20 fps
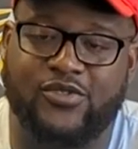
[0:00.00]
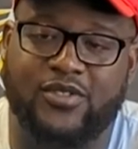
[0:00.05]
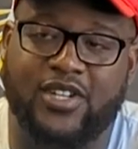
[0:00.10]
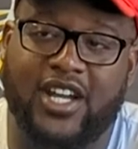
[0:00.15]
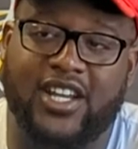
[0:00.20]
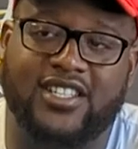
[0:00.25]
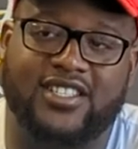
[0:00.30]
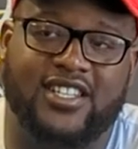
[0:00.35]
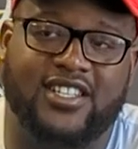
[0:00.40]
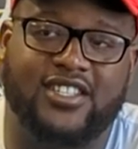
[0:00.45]
We
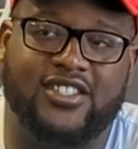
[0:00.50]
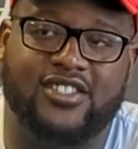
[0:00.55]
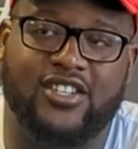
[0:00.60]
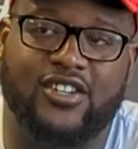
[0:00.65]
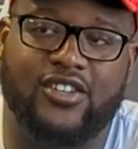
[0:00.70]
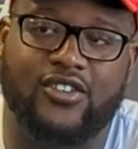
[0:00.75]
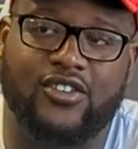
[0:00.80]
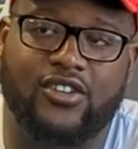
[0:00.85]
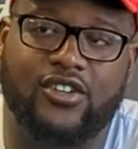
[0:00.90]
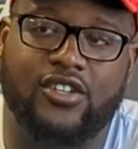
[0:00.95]
got to set the
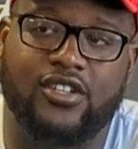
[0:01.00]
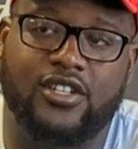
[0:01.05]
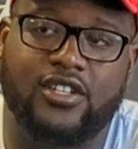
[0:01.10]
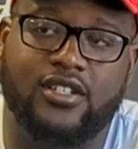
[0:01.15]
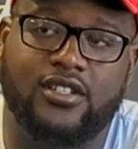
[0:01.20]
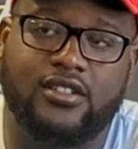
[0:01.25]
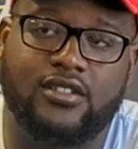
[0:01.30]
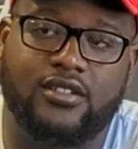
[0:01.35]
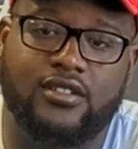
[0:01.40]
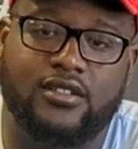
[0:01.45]
tone
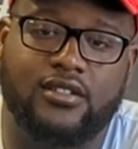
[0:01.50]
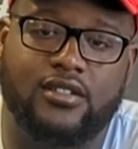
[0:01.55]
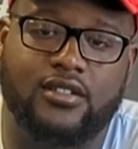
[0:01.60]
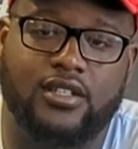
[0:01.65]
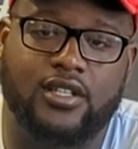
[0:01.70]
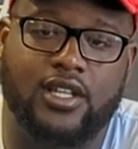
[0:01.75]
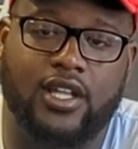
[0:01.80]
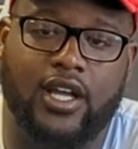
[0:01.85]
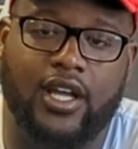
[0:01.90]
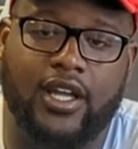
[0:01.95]
early.
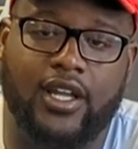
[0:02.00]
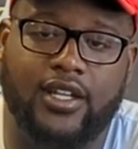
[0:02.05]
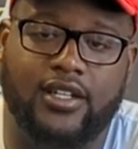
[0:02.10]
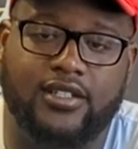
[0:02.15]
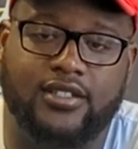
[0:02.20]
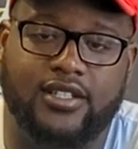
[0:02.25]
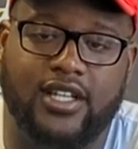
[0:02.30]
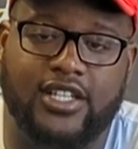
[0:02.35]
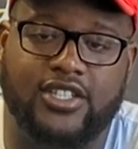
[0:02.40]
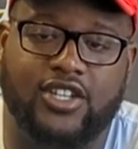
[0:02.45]
Like,
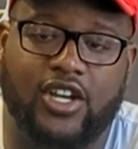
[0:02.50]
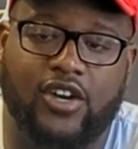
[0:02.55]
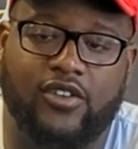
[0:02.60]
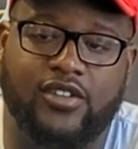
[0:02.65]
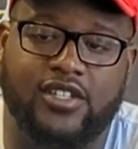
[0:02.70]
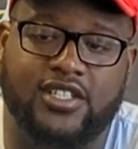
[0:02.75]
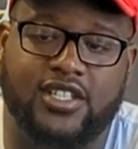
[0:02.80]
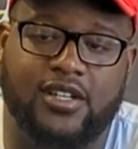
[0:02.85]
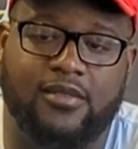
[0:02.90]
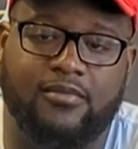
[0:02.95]
that's
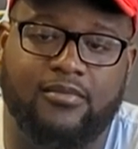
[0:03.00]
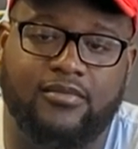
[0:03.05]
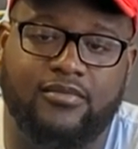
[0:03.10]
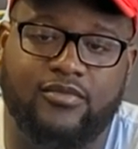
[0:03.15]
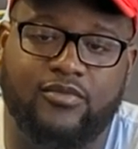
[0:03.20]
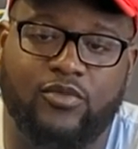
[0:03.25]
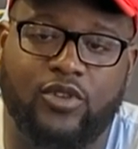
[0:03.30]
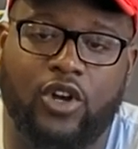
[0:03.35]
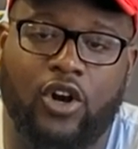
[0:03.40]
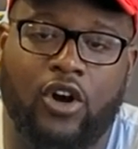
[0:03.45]
always something
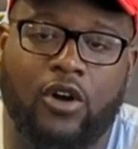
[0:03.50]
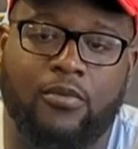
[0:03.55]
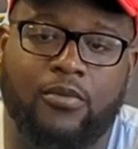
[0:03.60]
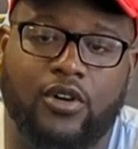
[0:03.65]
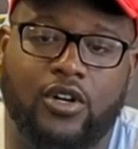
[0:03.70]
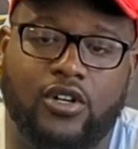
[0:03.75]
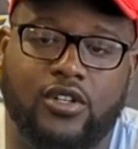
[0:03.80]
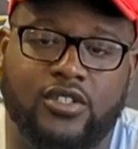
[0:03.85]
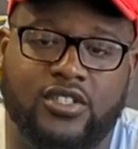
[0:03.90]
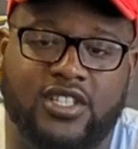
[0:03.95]
we harp
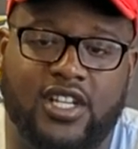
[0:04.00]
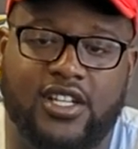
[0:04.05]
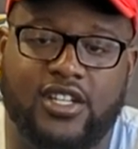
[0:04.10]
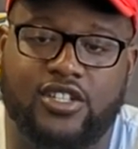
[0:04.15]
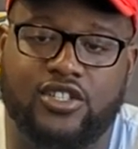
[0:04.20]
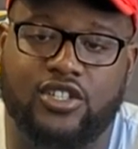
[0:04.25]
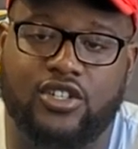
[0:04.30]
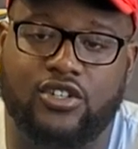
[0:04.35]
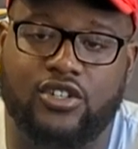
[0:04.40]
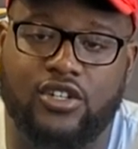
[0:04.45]
on, setting
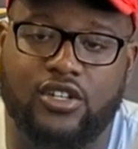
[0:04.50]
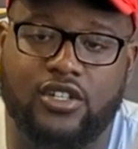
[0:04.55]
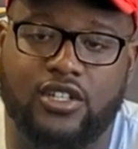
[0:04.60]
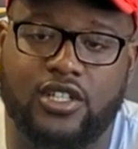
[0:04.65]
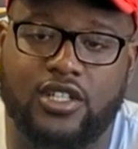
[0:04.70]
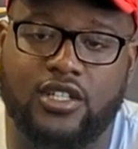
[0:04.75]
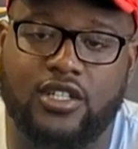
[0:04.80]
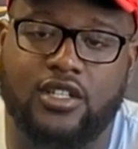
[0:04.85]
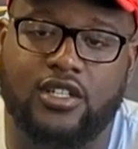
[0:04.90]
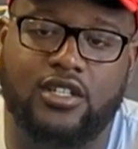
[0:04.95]
the tone
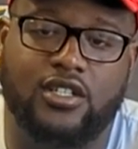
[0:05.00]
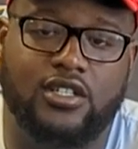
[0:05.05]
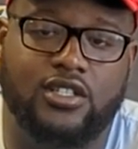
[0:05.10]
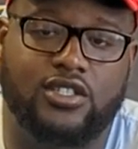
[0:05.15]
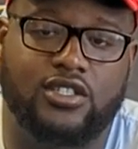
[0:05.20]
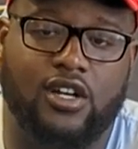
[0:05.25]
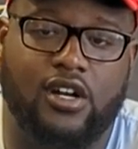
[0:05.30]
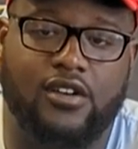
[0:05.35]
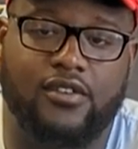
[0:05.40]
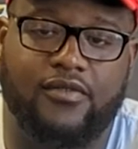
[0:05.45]
early,
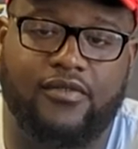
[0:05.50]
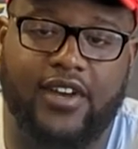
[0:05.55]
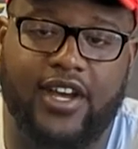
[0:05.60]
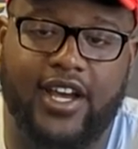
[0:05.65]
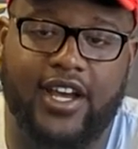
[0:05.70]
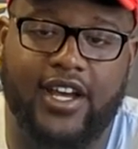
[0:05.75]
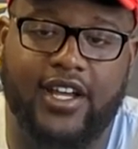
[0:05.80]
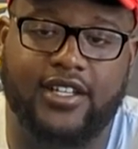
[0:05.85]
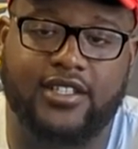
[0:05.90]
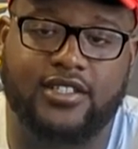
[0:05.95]
starting
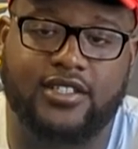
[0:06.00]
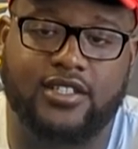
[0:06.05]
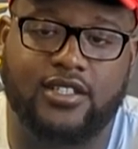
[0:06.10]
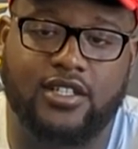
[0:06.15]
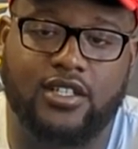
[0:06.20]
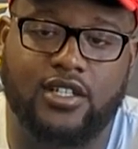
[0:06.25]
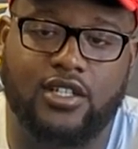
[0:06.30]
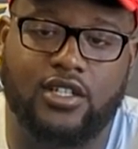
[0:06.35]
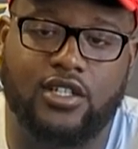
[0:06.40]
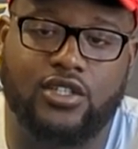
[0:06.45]
fast.
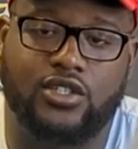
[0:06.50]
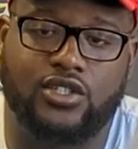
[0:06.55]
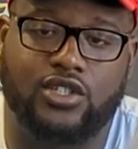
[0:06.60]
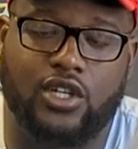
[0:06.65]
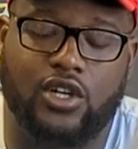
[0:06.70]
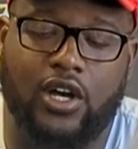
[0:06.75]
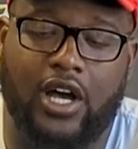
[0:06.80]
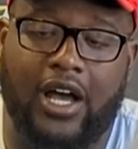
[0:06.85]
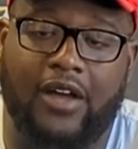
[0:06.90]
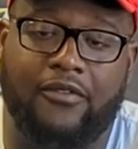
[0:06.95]

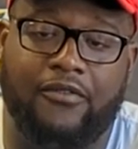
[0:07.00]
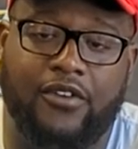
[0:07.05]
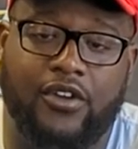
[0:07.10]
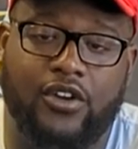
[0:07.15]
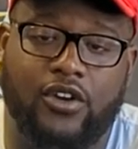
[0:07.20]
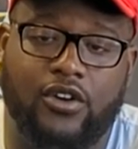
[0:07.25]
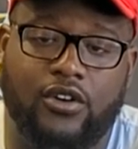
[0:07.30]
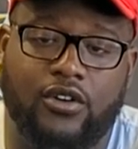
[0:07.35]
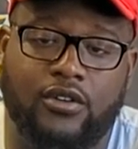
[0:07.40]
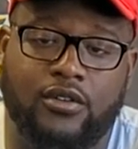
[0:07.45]
So I
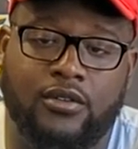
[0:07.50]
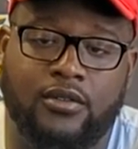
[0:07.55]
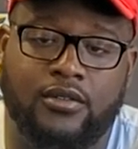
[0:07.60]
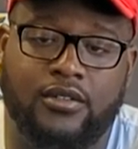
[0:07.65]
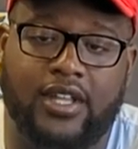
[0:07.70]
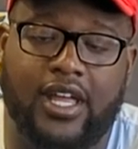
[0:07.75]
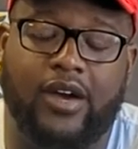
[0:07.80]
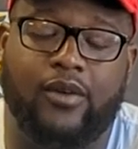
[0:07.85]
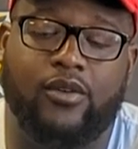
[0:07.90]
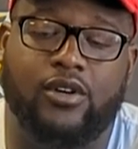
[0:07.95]
feel
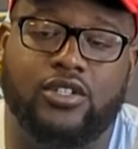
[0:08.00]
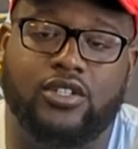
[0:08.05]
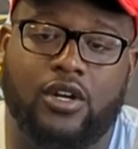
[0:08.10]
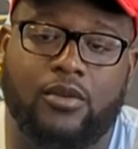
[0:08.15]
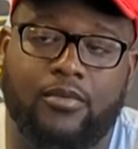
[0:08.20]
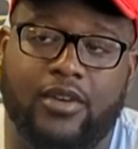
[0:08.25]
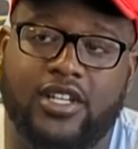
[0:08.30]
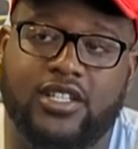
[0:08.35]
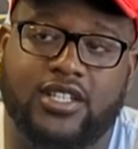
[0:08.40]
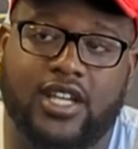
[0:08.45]
that was our
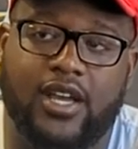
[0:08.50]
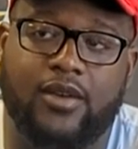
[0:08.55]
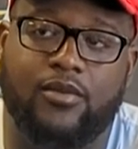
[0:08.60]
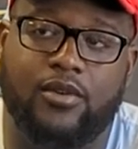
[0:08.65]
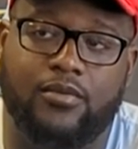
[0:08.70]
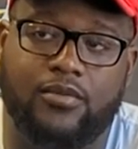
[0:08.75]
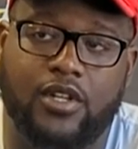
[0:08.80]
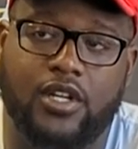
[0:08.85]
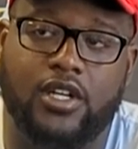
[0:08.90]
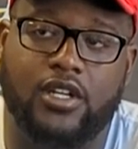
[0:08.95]
best game we
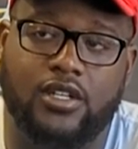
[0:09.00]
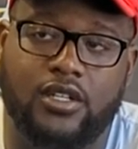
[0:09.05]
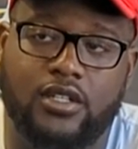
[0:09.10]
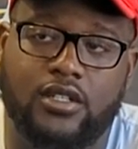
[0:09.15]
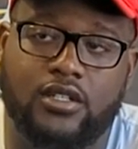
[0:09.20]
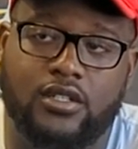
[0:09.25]
played.